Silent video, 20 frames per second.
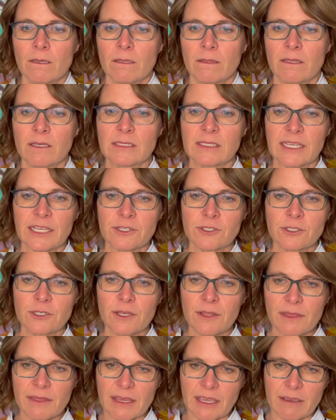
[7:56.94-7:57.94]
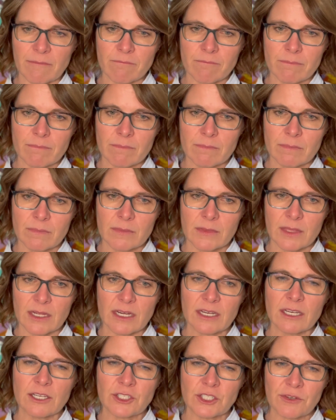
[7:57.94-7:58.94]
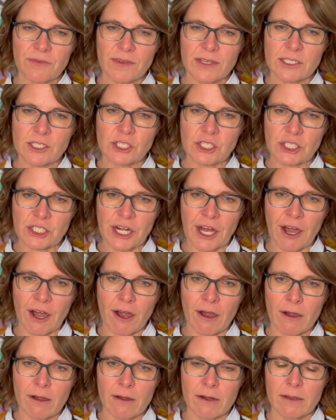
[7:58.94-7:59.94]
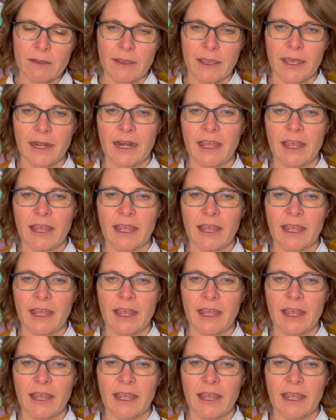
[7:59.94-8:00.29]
The central theme that each of us share and